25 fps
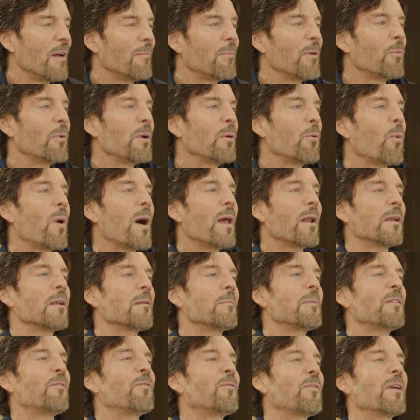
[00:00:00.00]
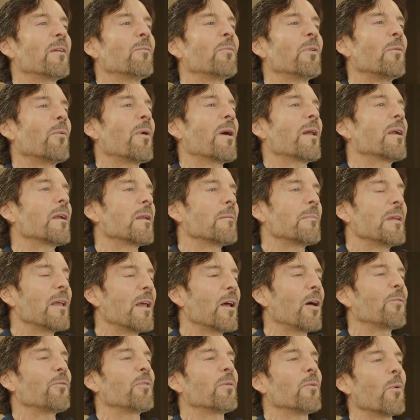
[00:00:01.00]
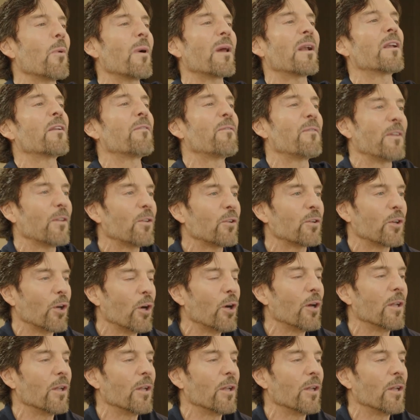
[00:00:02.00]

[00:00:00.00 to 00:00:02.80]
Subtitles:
But we wanted to be fit. We wanted to be healthy. We wanted to feel good.